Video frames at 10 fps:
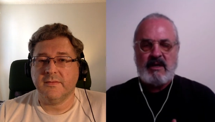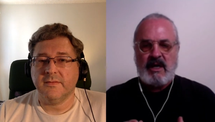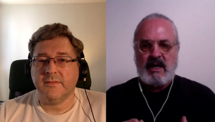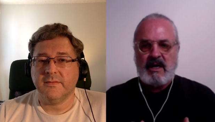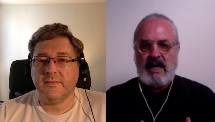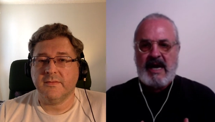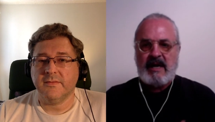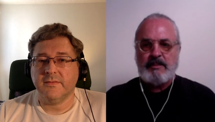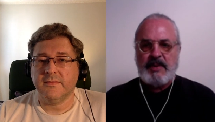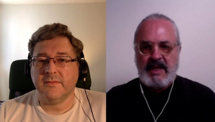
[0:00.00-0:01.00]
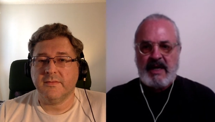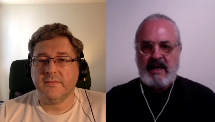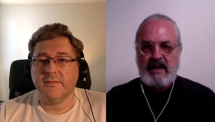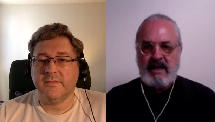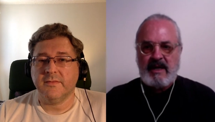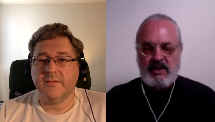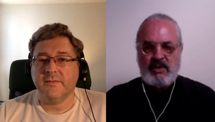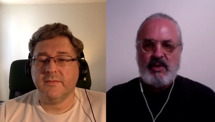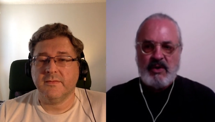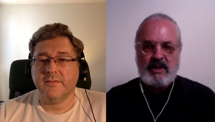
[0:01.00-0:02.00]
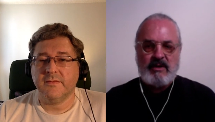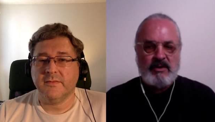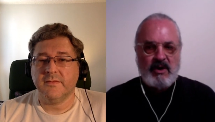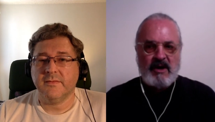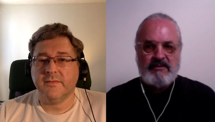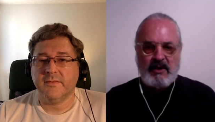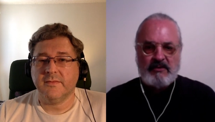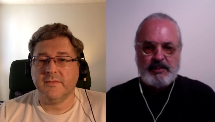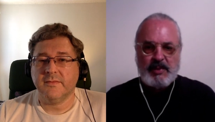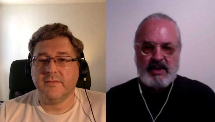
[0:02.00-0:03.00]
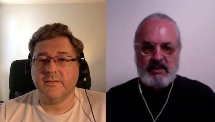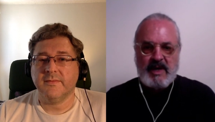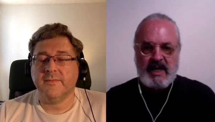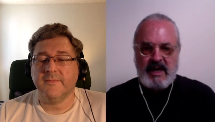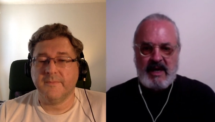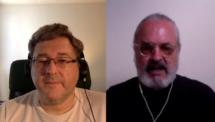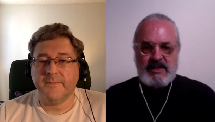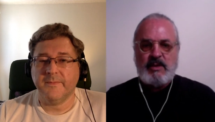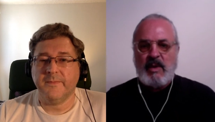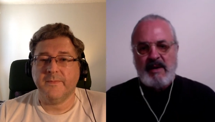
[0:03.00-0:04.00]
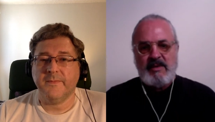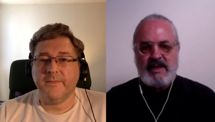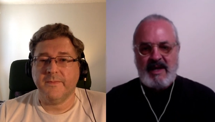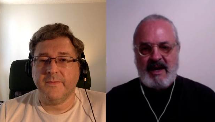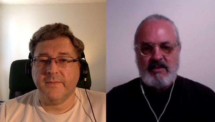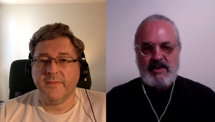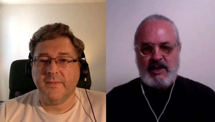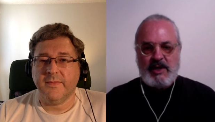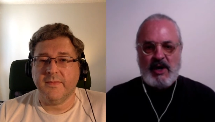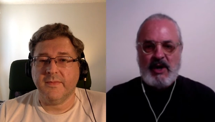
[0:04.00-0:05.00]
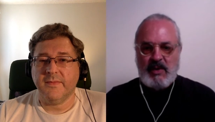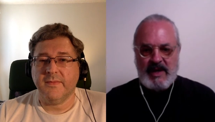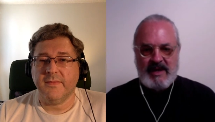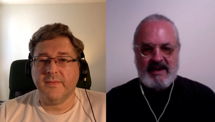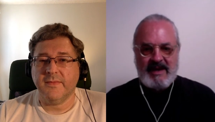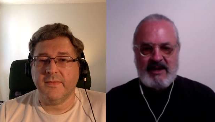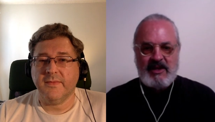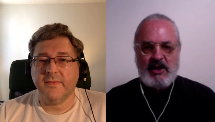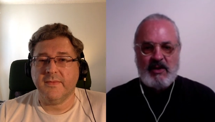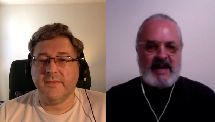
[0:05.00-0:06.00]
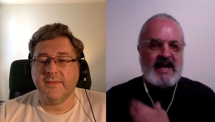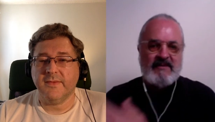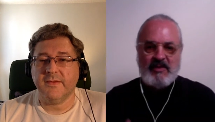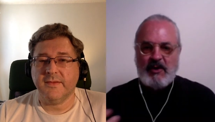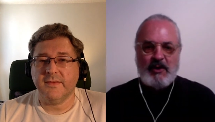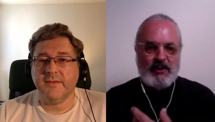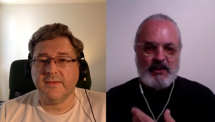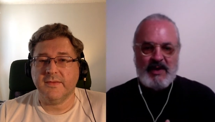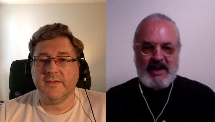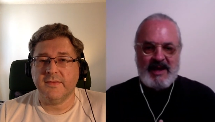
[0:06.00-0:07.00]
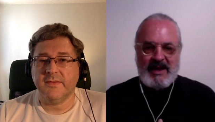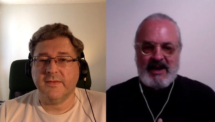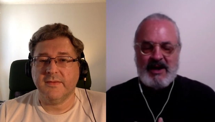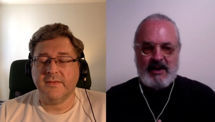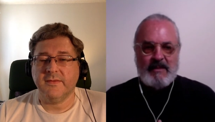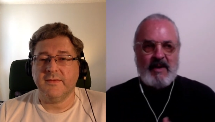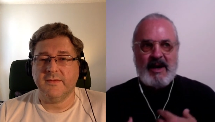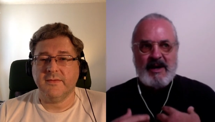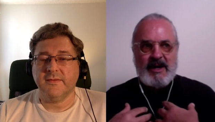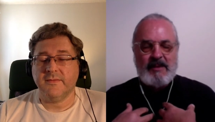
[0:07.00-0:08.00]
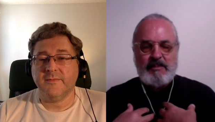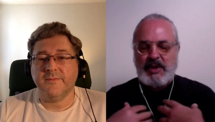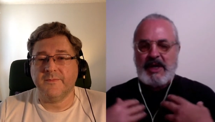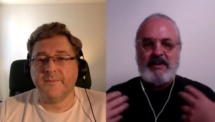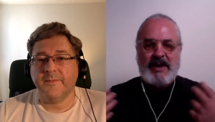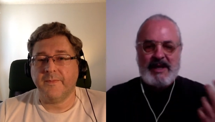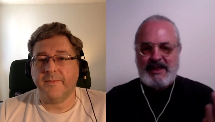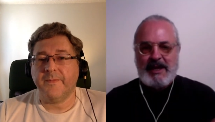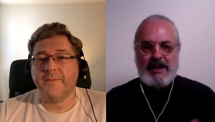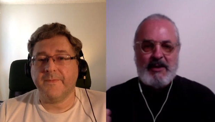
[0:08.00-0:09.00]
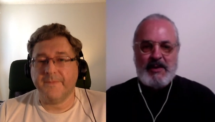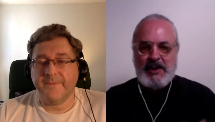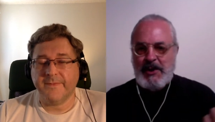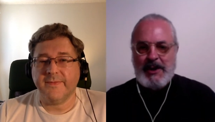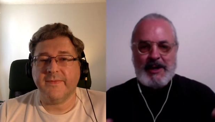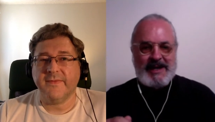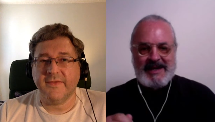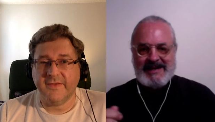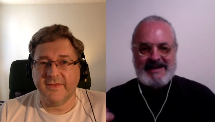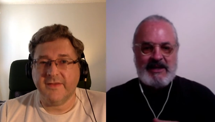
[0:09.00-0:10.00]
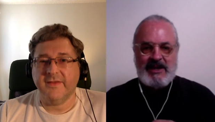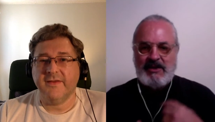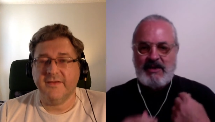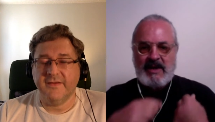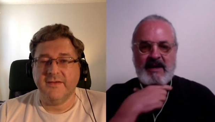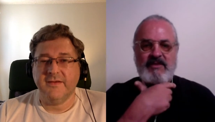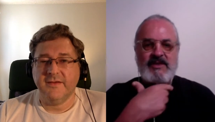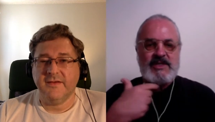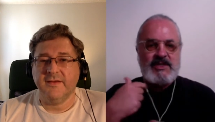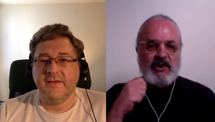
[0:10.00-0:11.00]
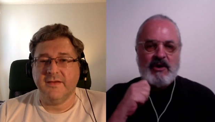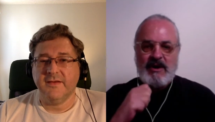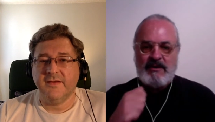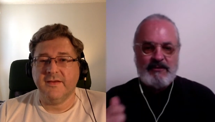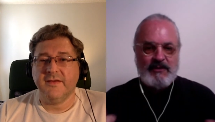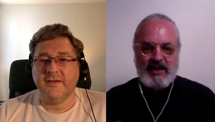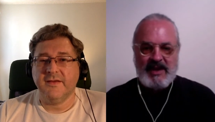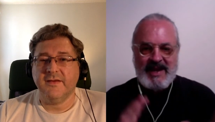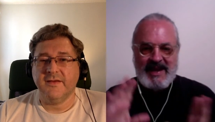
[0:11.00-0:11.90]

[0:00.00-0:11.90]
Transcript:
Speaker 1: uh, had a play in New York on off off Broadway. So I would I would go and and you know I'd have the whole uh, uh, playwright thing going on, and you know I'd have the scarf and